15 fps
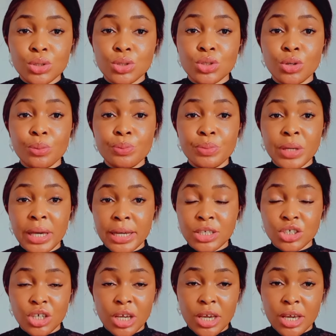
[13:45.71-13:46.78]

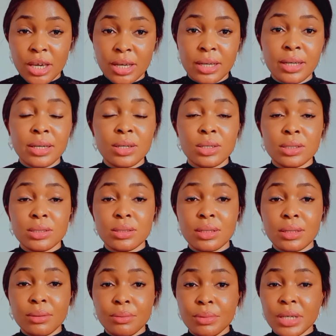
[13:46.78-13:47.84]
BHA
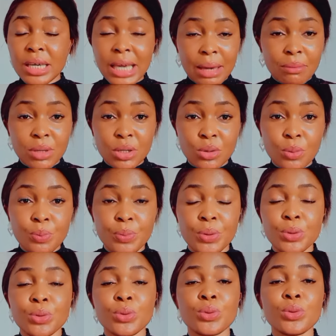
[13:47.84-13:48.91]
chemical
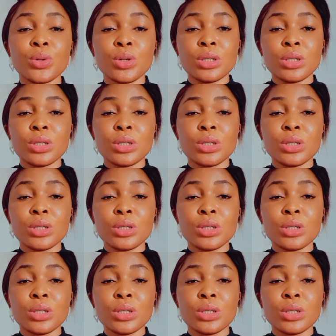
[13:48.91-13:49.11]
peel.